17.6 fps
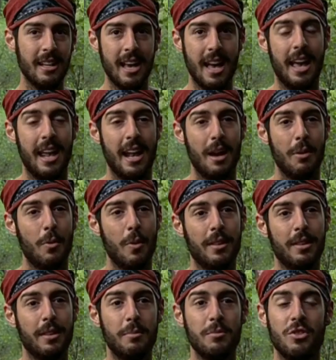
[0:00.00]
And I
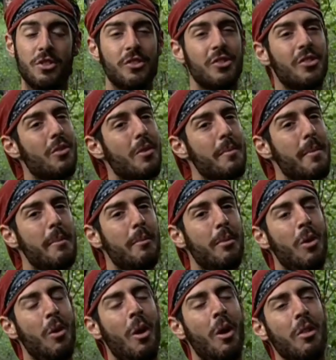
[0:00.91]
want them just to
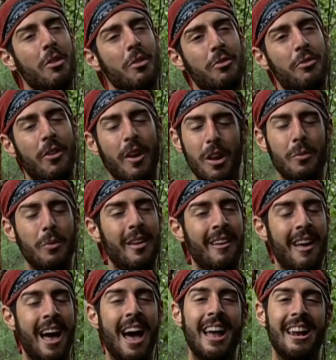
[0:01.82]
remember all the fun we
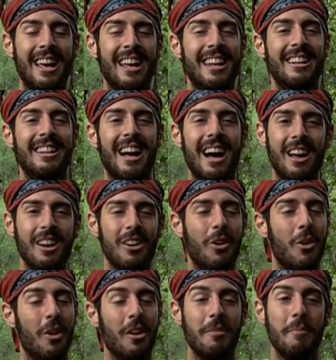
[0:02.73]
had and not
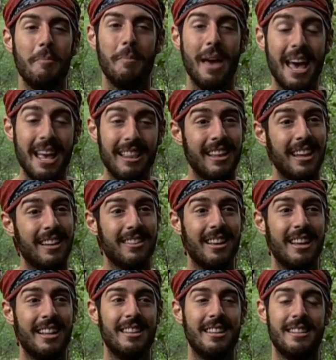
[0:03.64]
all the bad things
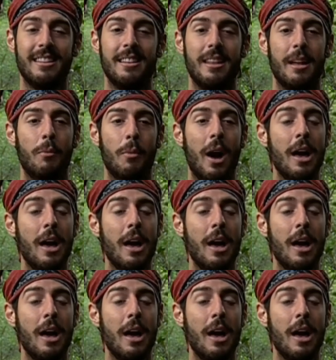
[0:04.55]
I did to them.